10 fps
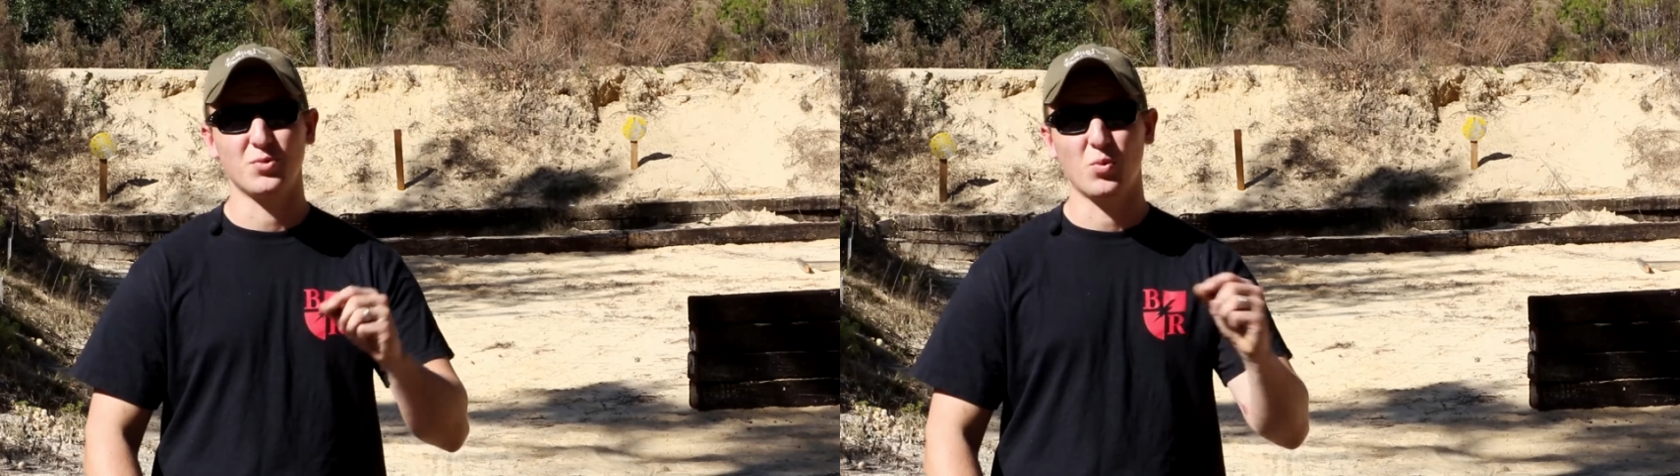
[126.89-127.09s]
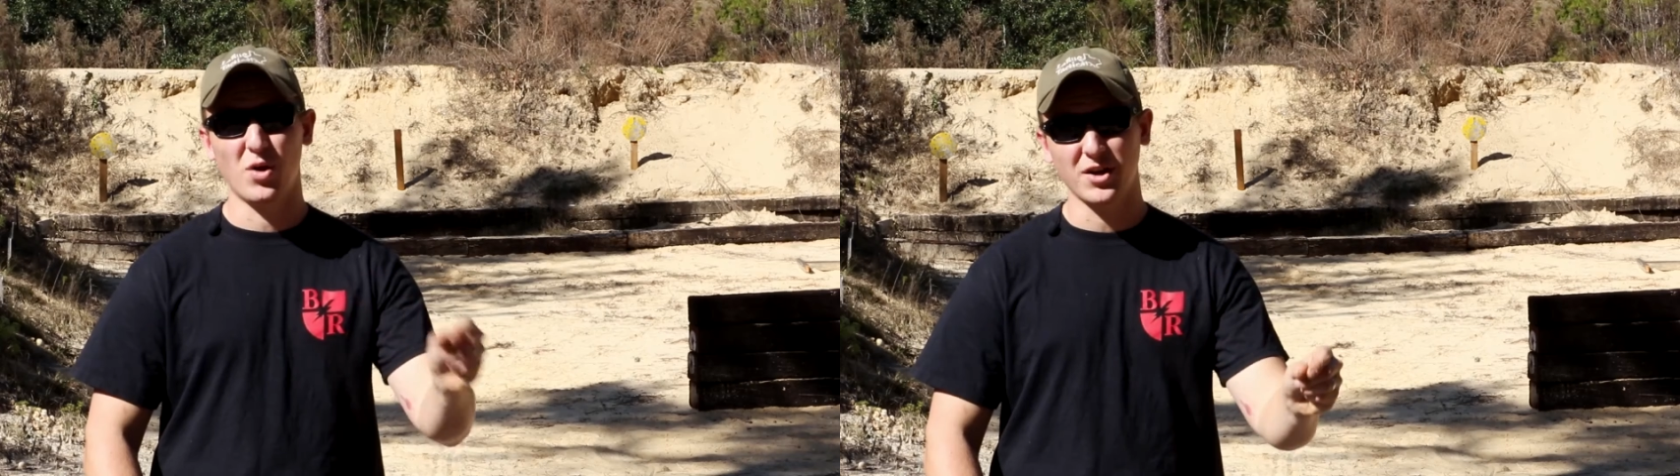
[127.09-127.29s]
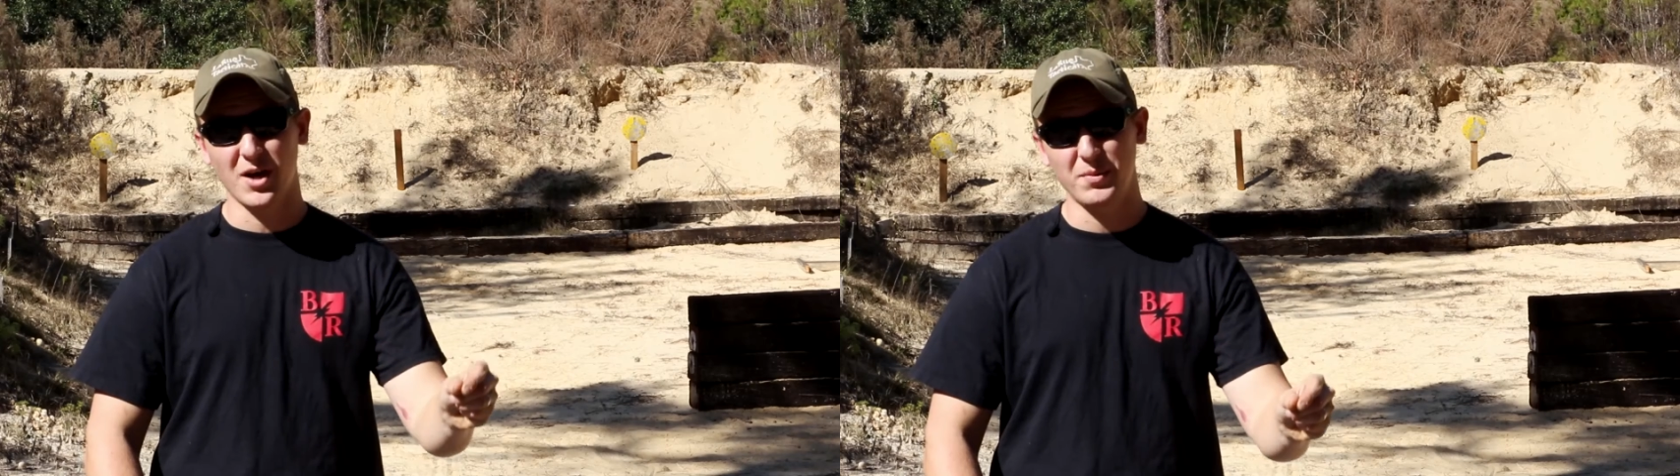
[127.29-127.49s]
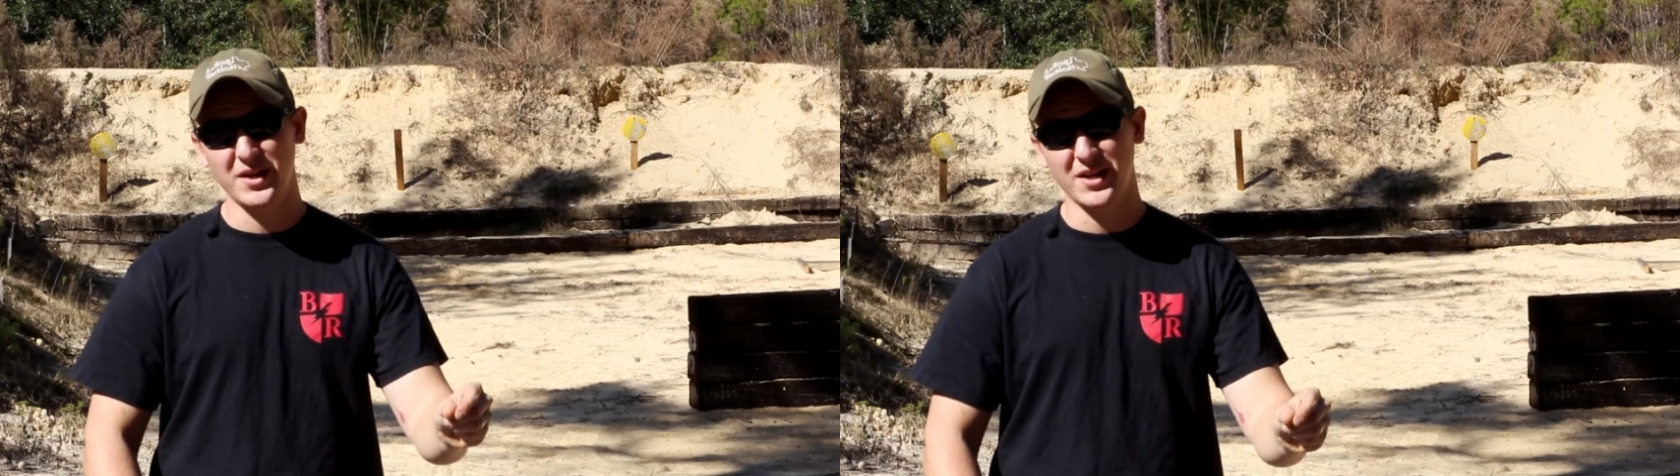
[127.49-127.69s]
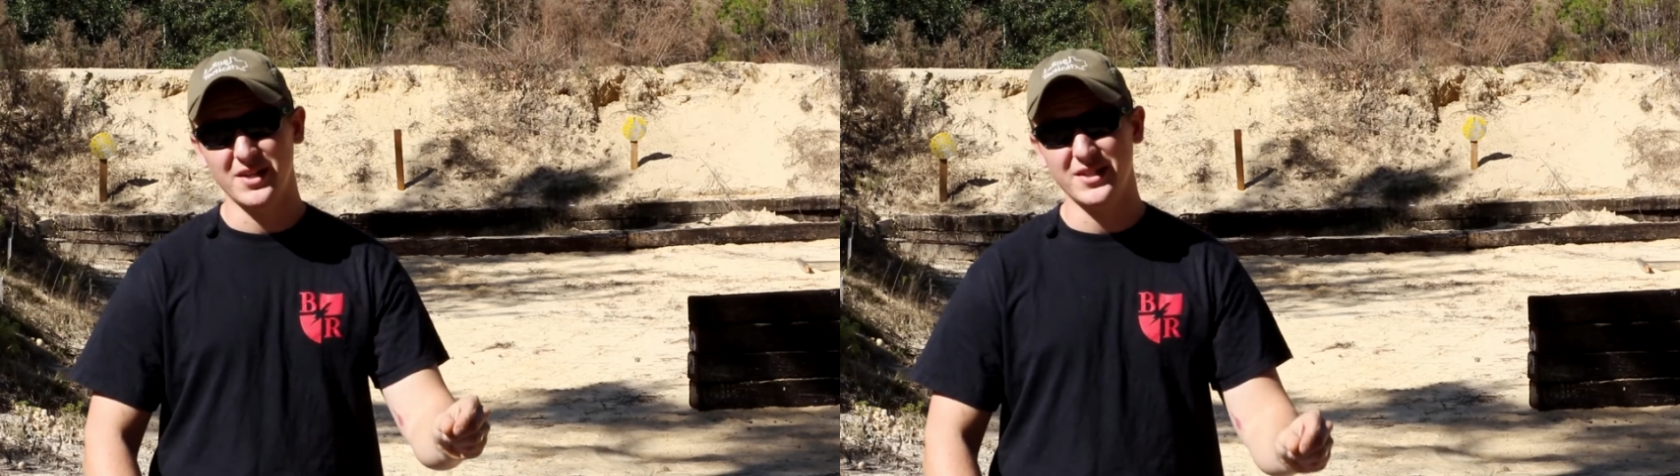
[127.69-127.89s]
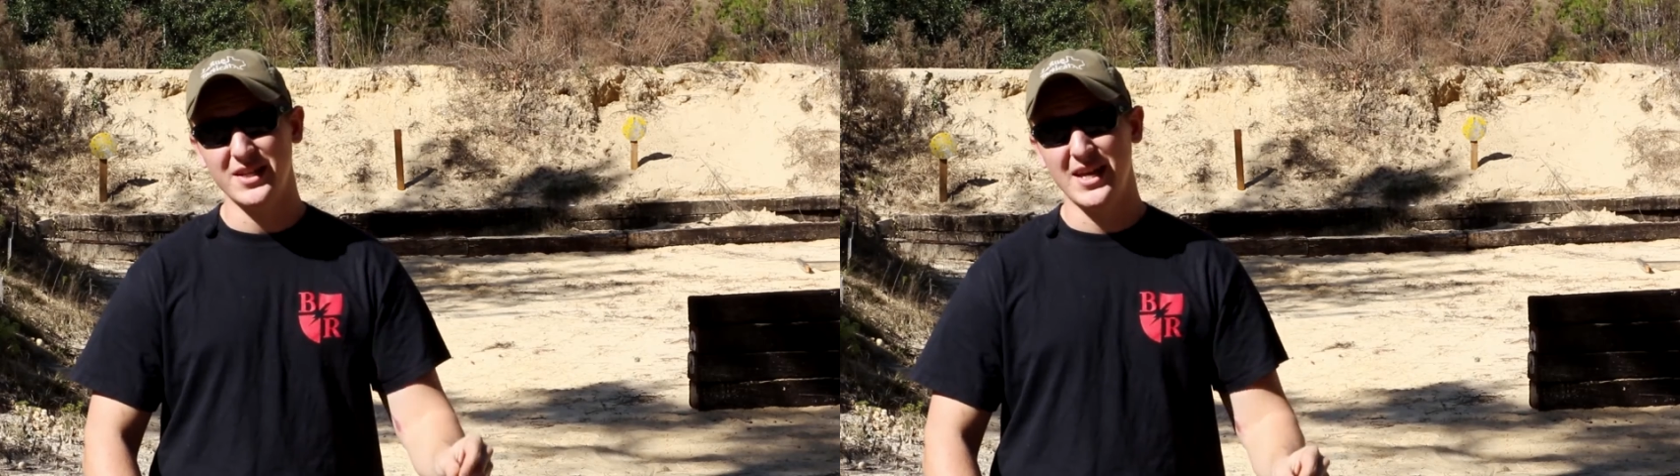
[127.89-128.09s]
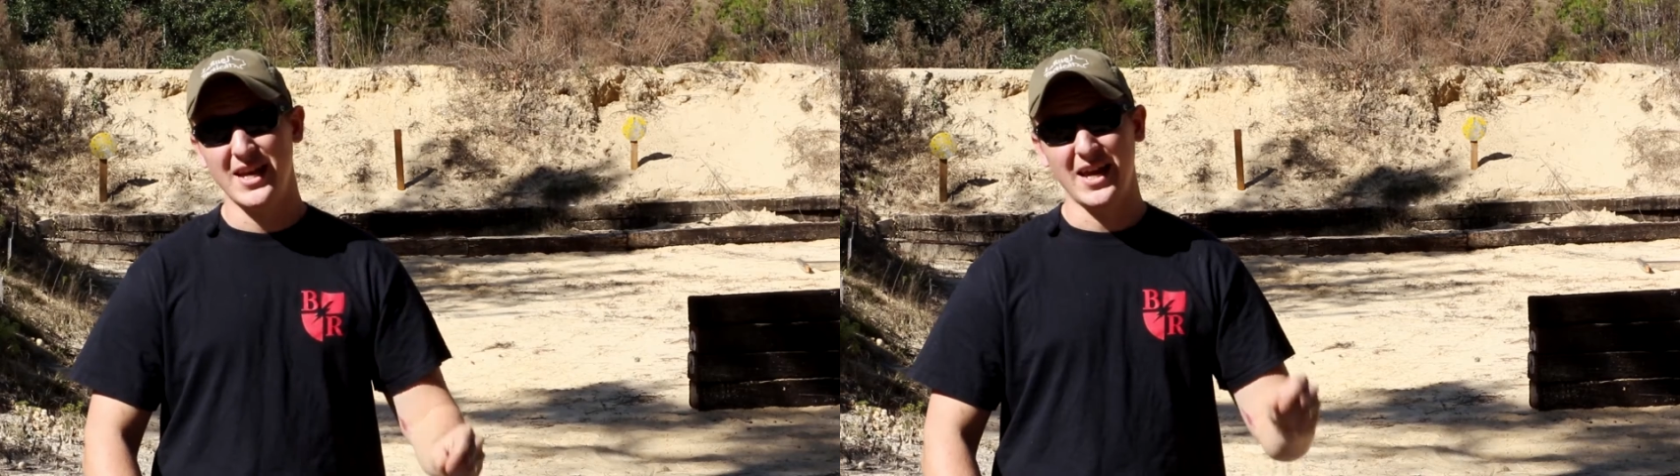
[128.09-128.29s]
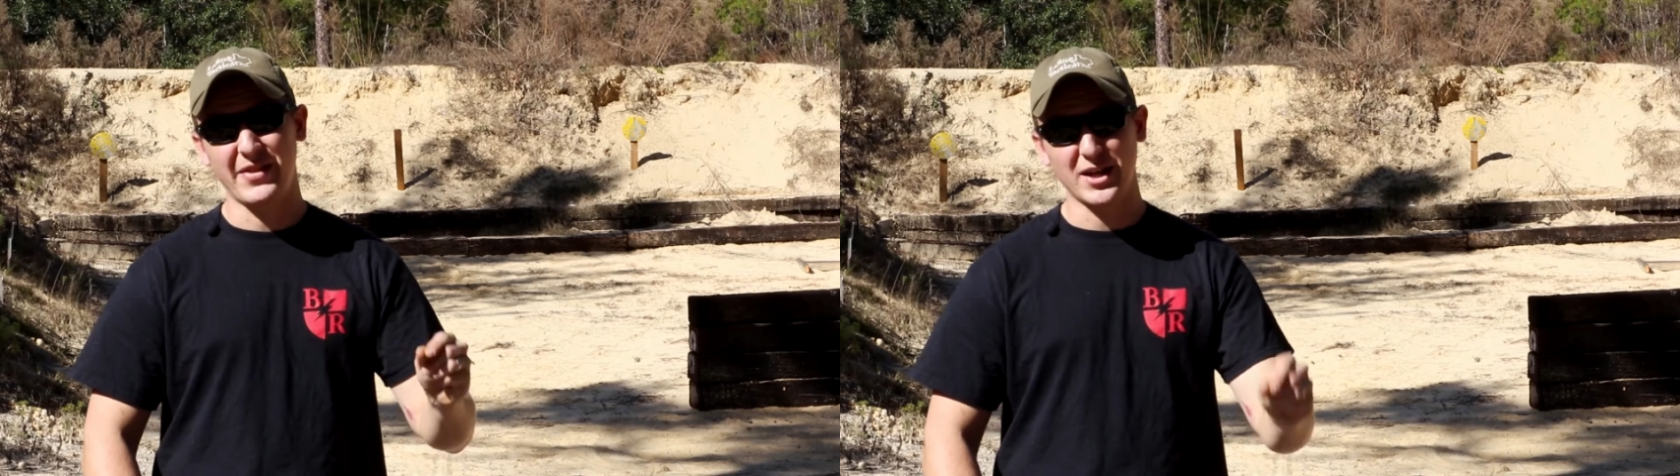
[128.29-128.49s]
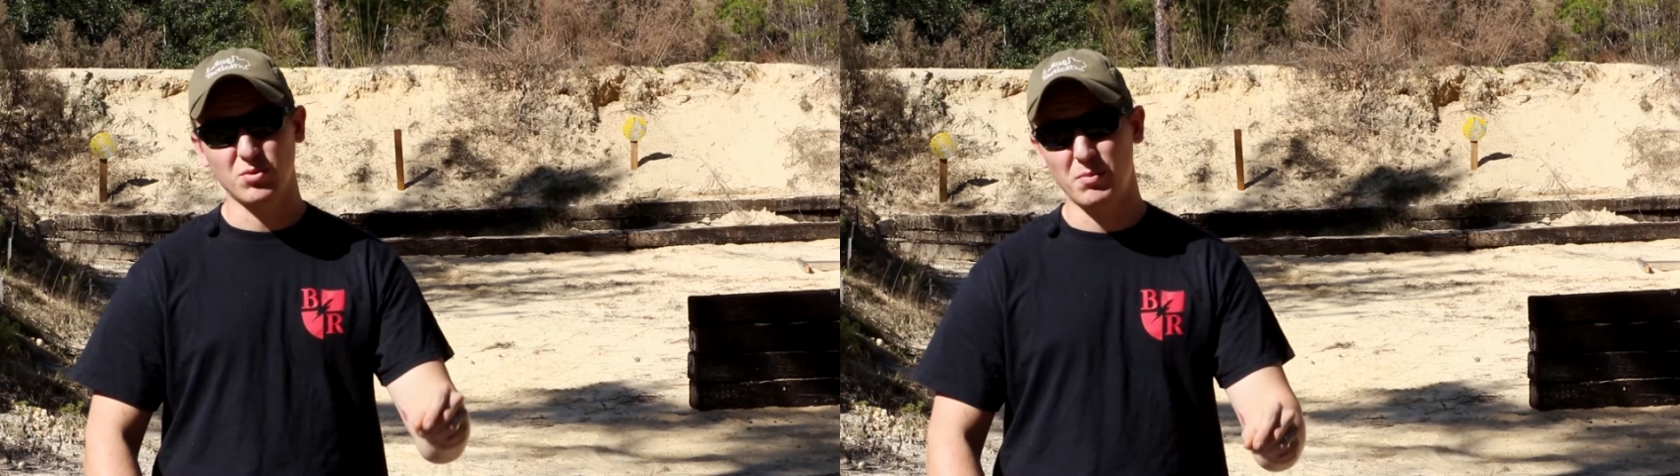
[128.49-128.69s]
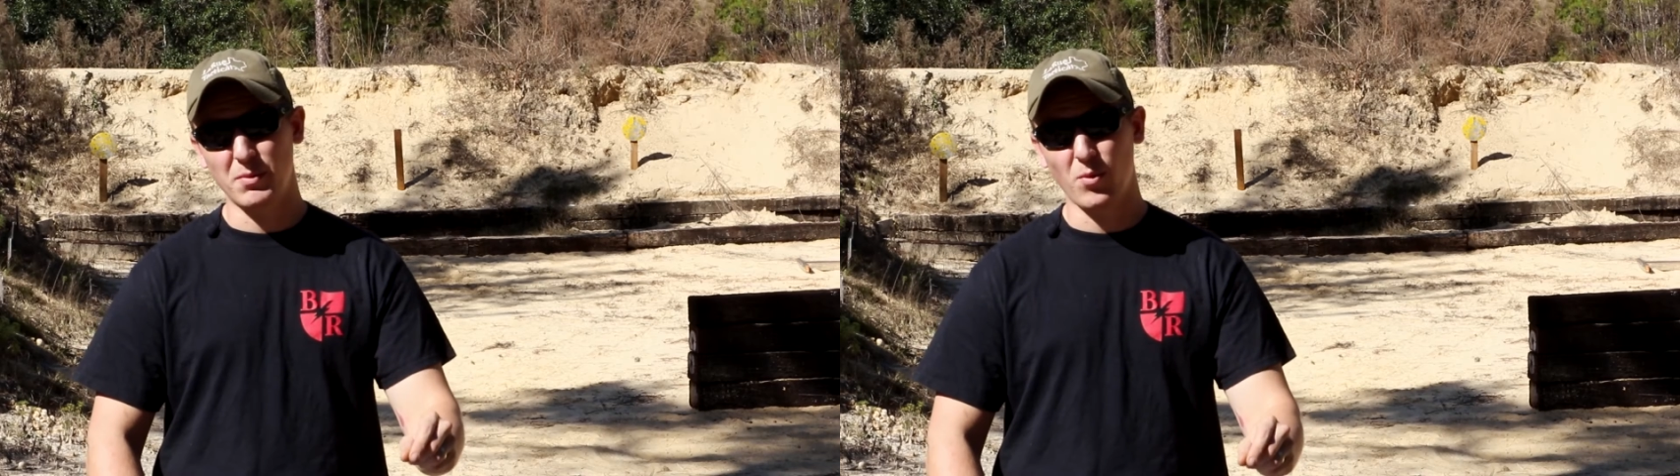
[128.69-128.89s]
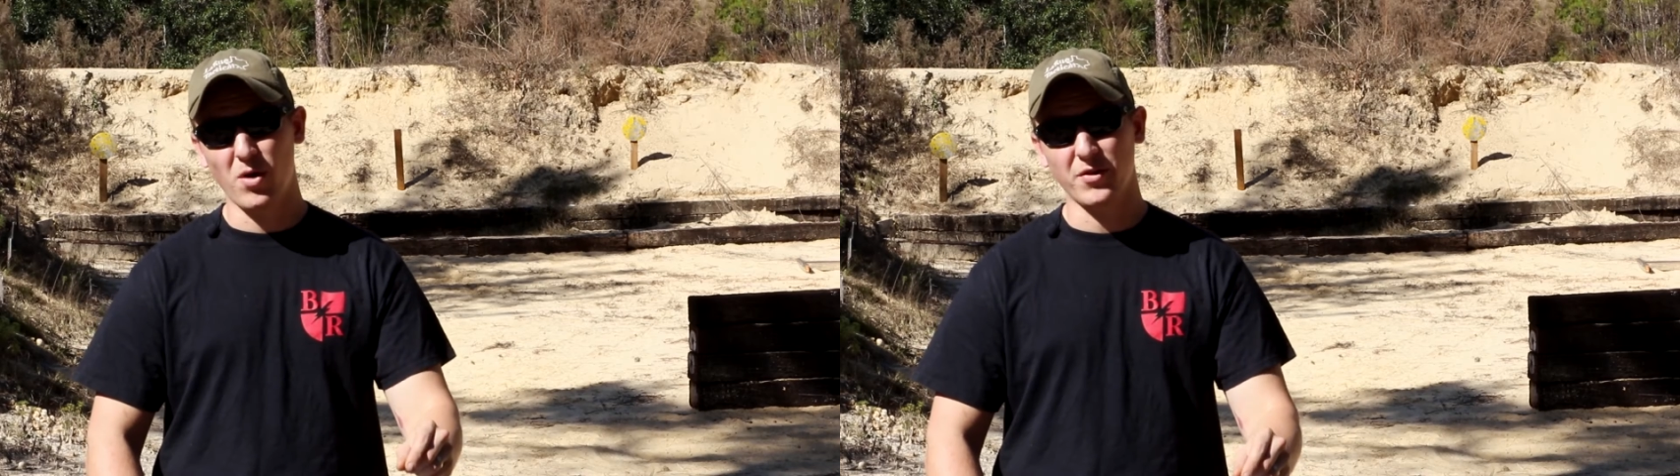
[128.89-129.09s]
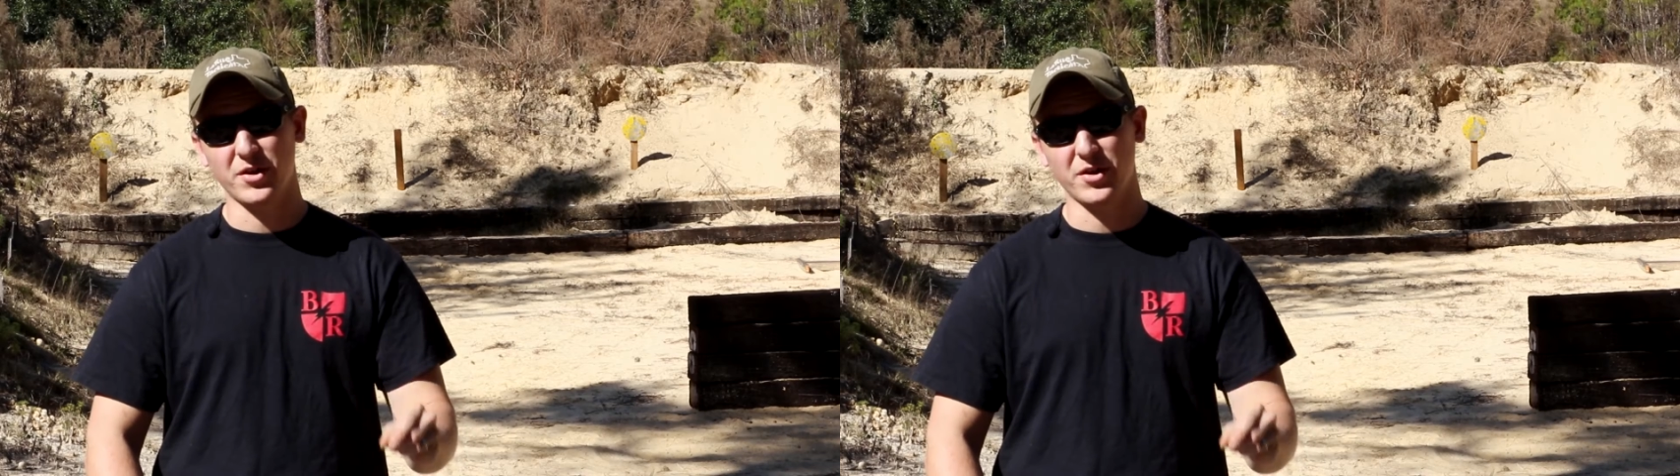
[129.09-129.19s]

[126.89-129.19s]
when one company does it, and that's what people want,